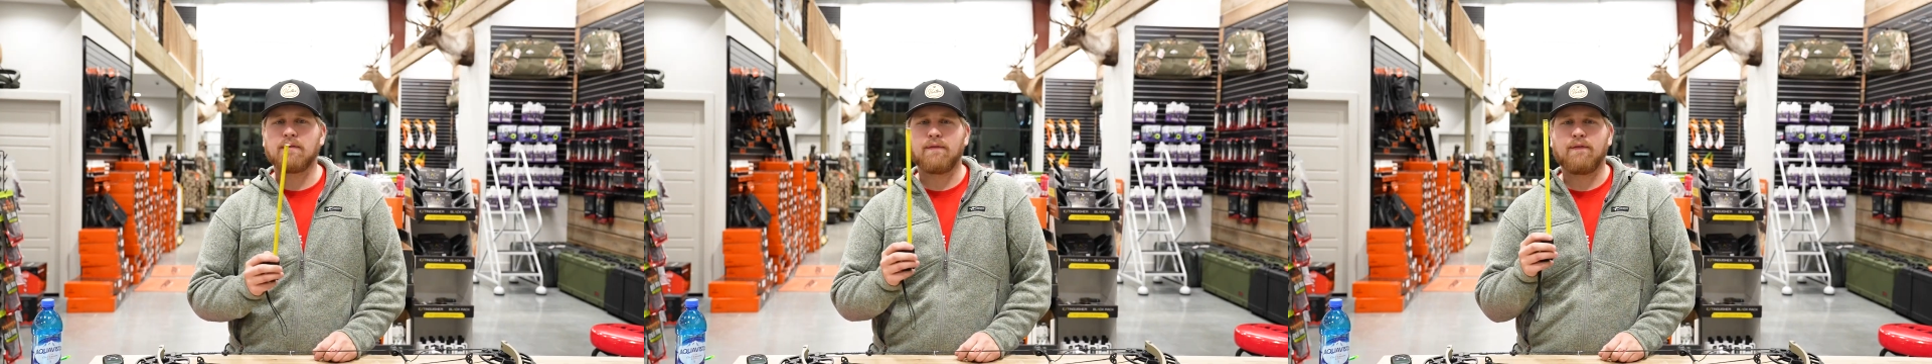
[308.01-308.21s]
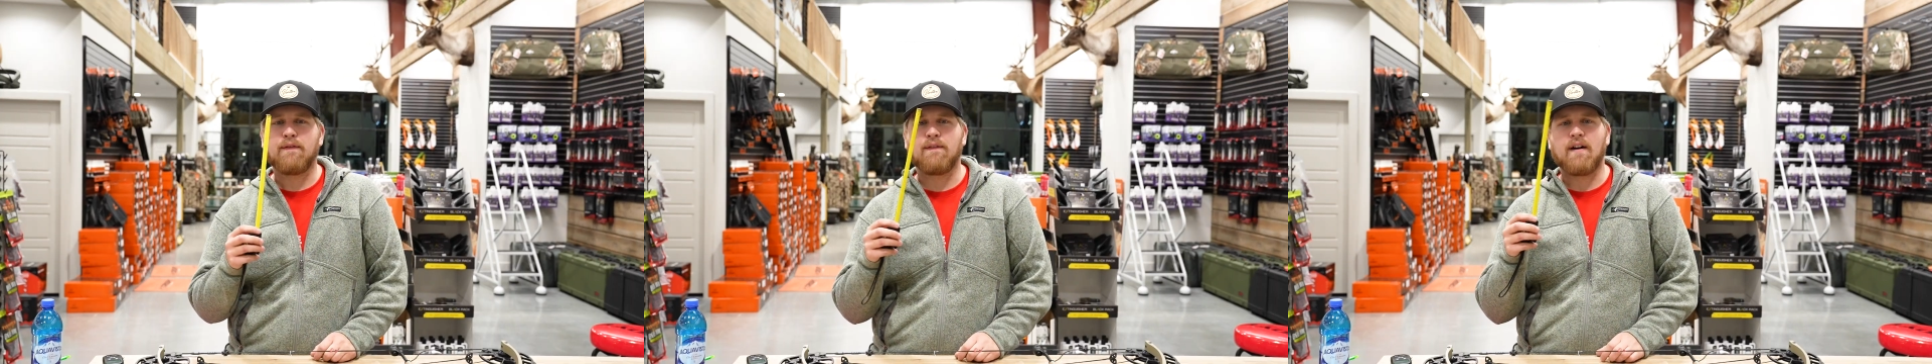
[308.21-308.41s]

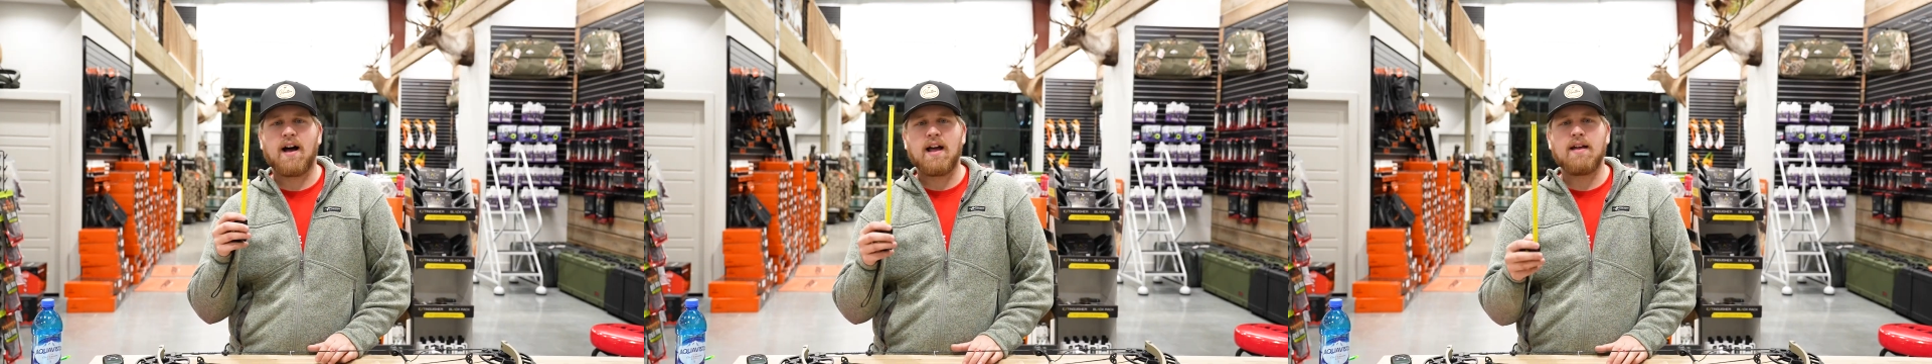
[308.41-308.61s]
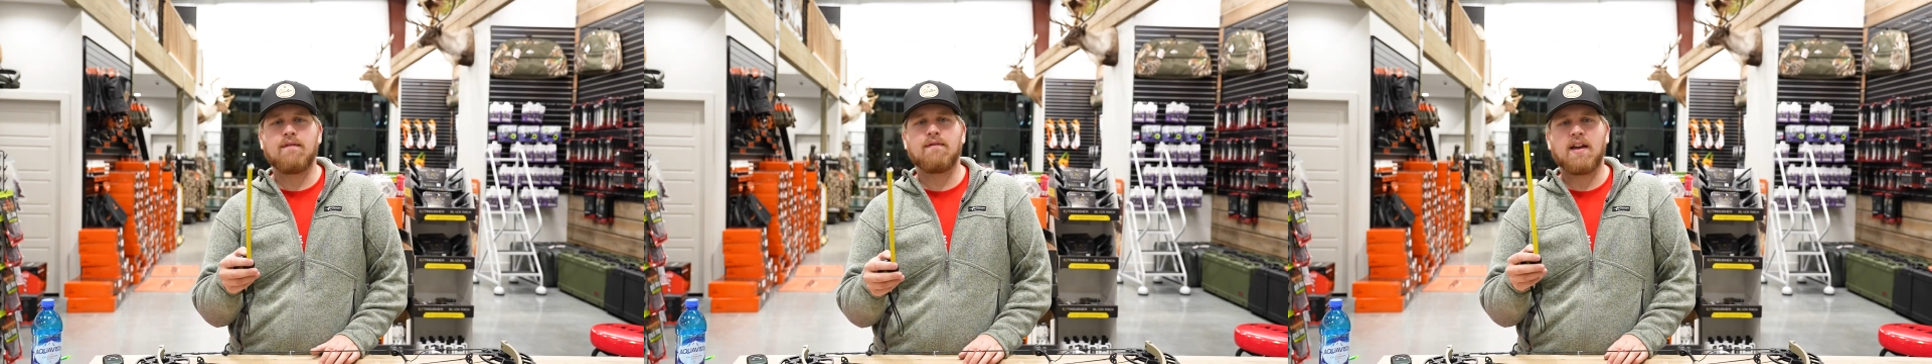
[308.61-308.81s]

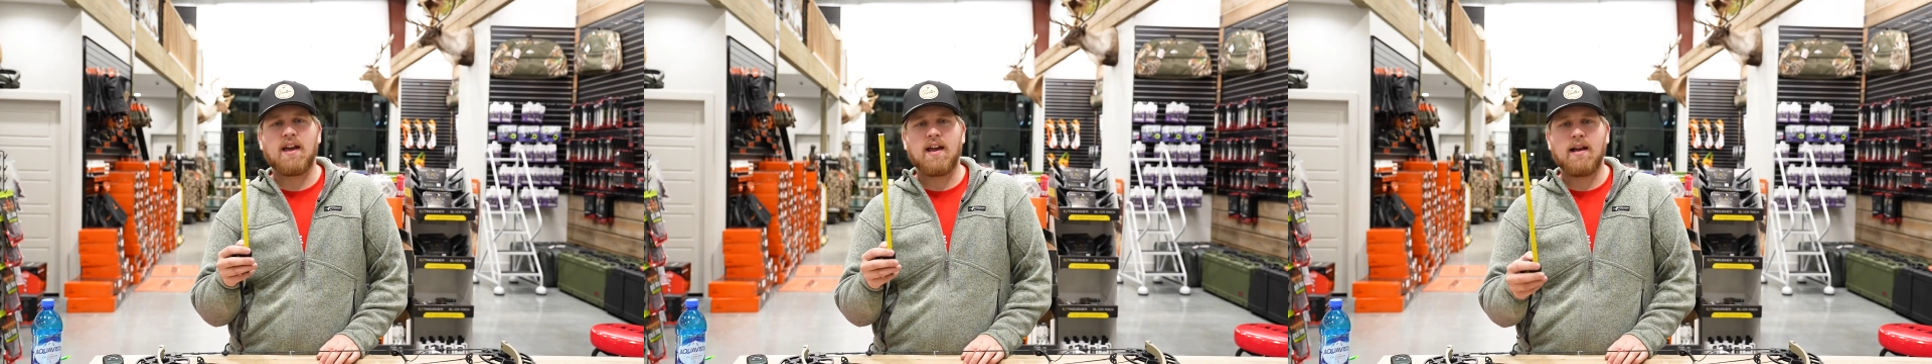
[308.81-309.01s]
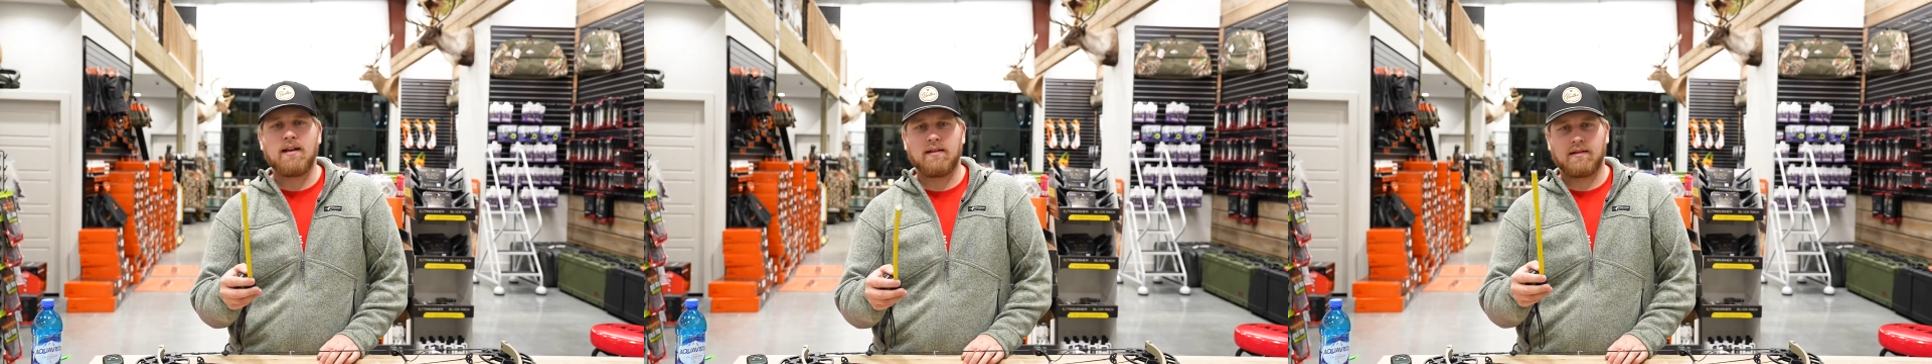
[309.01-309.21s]

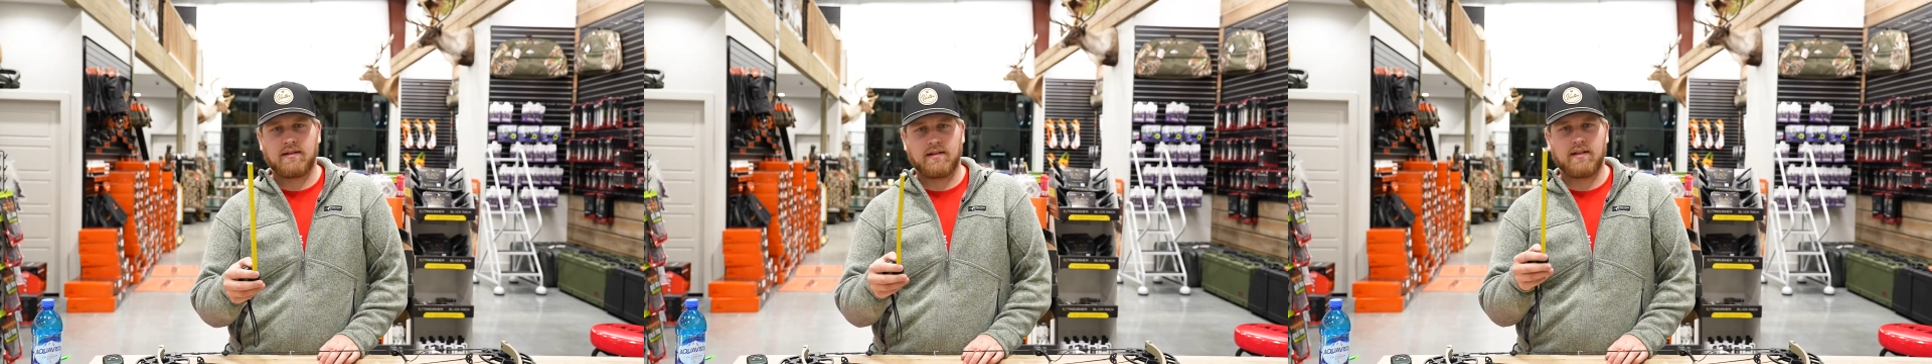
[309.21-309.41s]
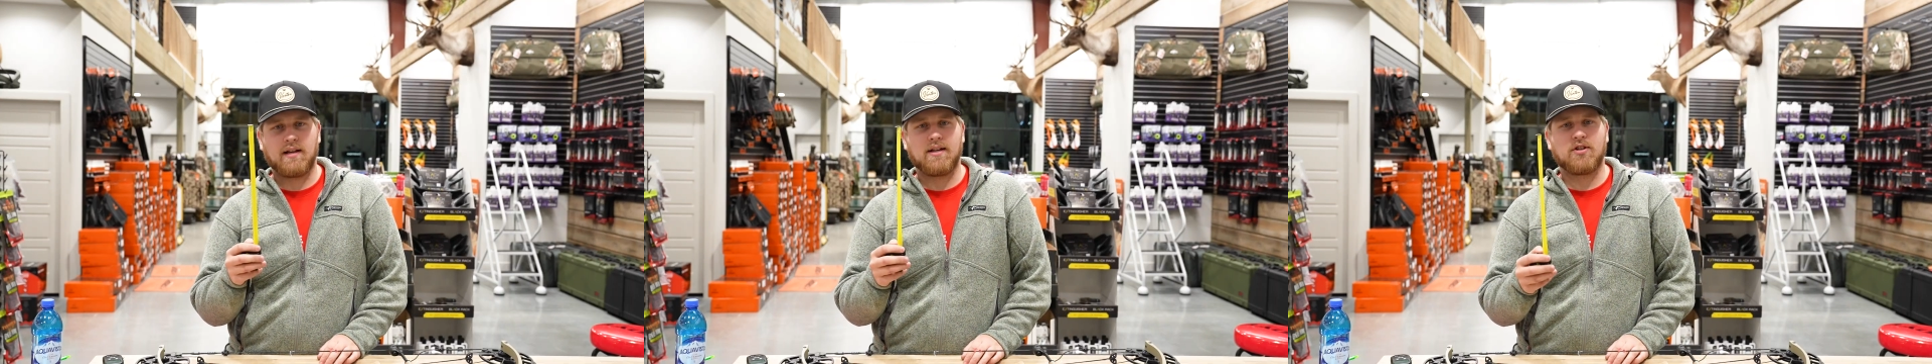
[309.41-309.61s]

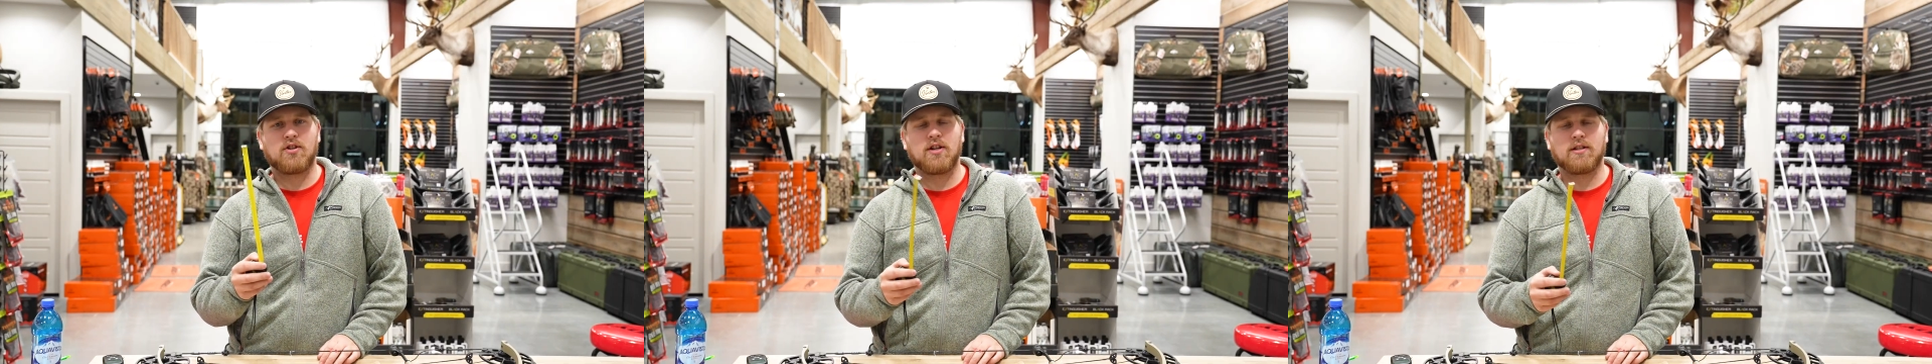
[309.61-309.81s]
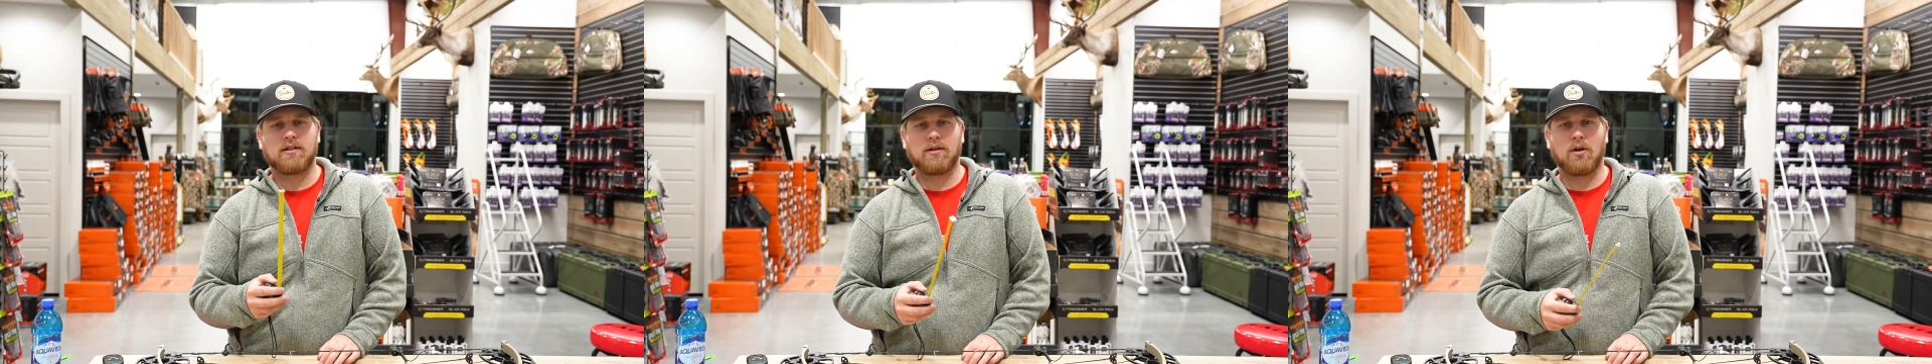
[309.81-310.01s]
5/8
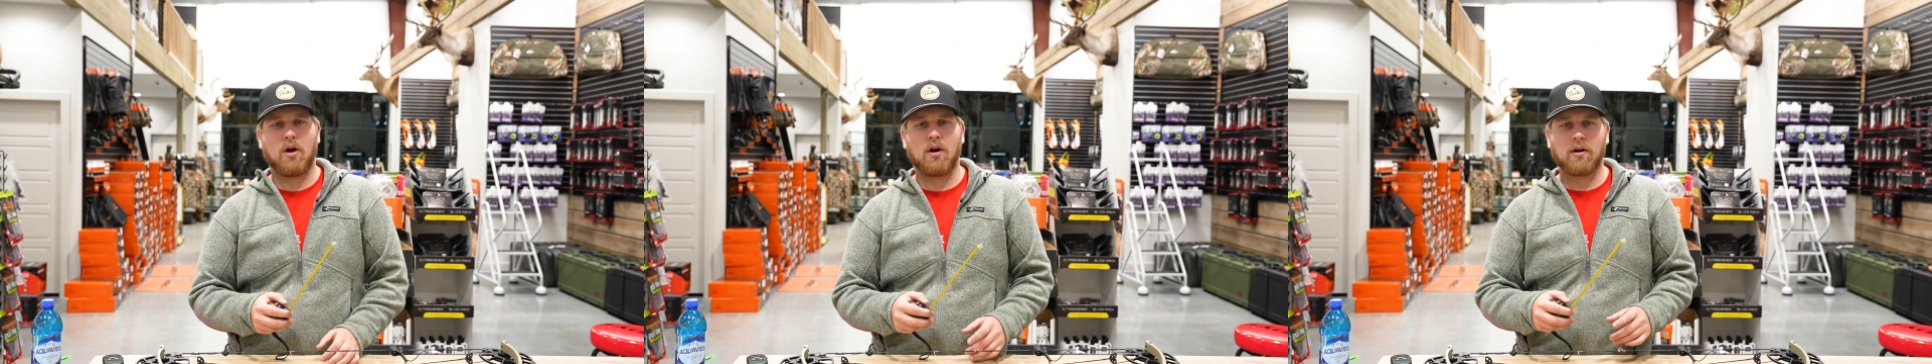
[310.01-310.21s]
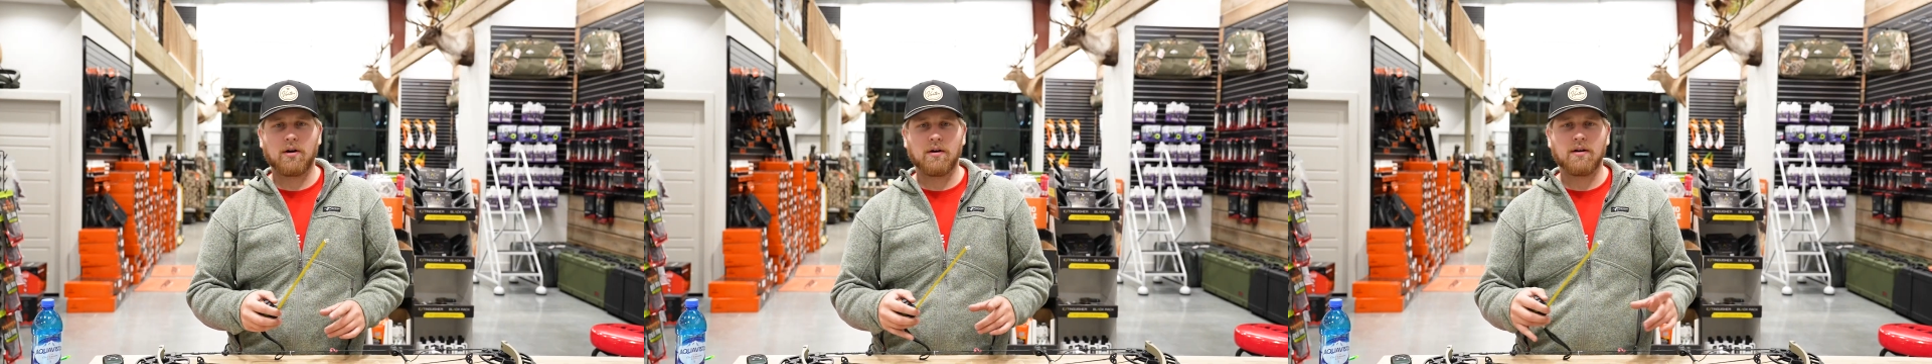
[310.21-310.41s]
inches
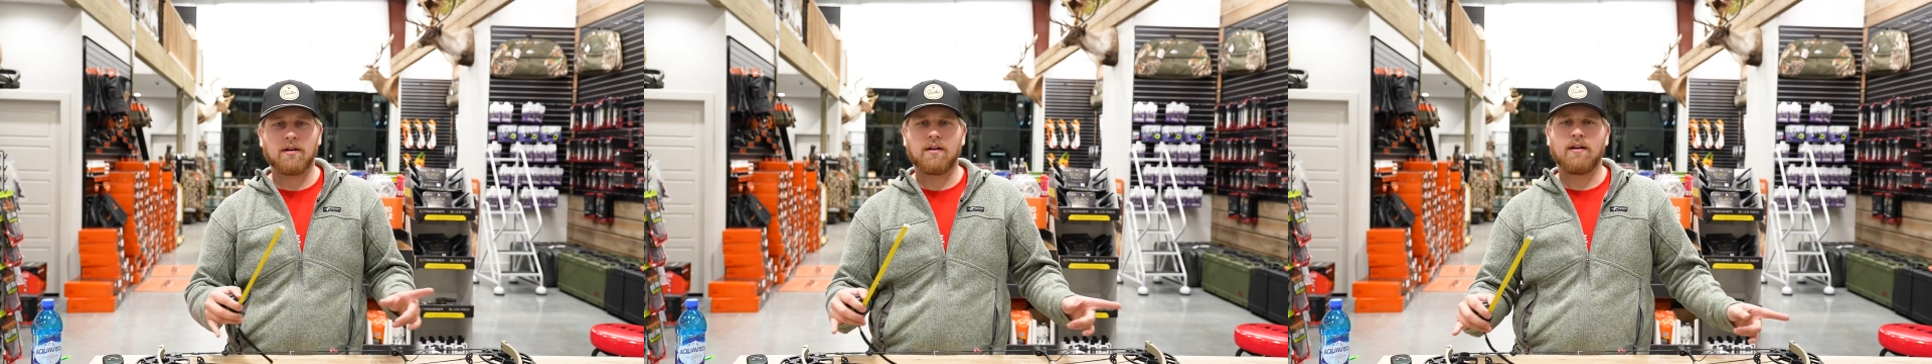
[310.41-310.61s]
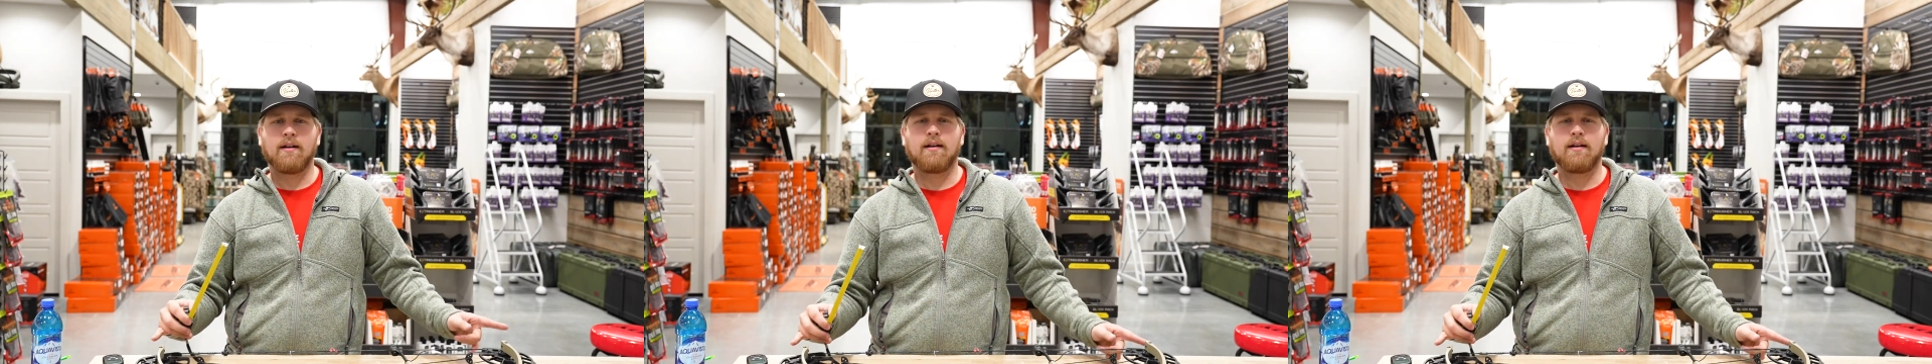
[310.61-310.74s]
longer